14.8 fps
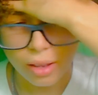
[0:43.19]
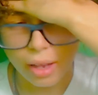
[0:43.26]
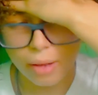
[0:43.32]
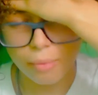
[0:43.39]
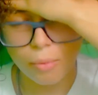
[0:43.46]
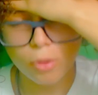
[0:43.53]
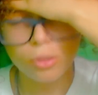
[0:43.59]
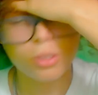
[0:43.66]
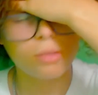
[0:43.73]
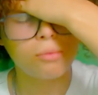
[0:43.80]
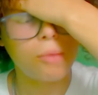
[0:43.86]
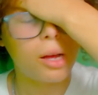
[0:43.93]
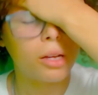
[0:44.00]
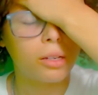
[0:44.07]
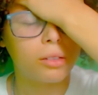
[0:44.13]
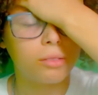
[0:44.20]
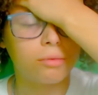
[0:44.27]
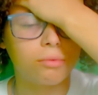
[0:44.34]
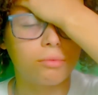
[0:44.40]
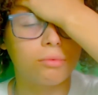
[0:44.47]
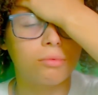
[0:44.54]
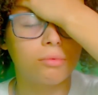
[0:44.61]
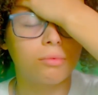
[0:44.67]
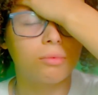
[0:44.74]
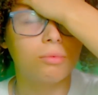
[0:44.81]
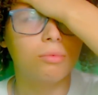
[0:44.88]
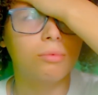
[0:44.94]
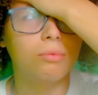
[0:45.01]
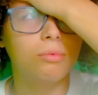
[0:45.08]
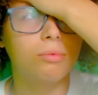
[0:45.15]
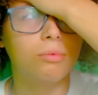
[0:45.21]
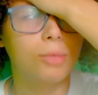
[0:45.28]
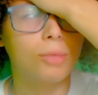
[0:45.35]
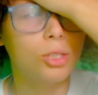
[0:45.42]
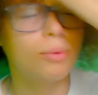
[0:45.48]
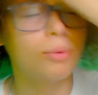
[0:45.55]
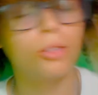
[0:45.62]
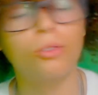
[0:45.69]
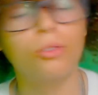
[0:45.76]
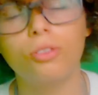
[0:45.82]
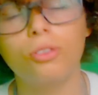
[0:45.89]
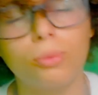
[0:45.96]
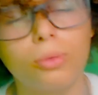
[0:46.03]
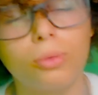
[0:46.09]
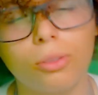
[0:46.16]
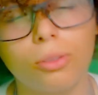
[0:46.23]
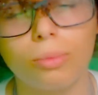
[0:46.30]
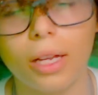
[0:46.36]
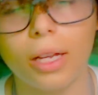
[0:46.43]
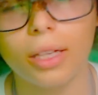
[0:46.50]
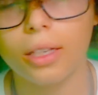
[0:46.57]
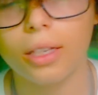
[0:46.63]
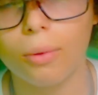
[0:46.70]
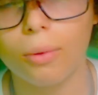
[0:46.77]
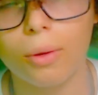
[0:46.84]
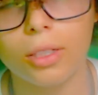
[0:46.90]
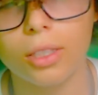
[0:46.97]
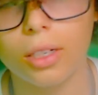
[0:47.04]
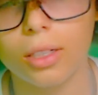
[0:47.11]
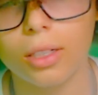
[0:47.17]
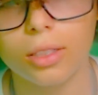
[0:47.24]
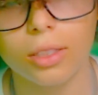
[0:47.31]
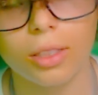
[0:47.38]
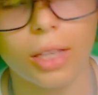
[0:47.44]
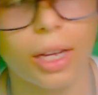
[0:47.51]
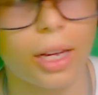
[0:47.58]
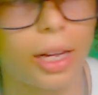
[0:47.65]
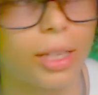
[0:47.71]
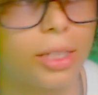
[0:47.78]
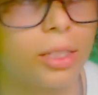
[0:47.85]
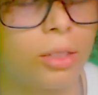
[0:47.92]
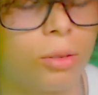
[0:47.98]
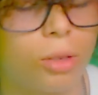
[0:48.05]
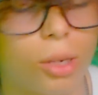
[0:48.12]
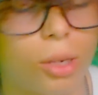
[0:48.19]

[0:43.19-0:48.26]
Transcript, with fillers: like most of my most of my YouTubers are black that I watch. Honestly, like I listen to a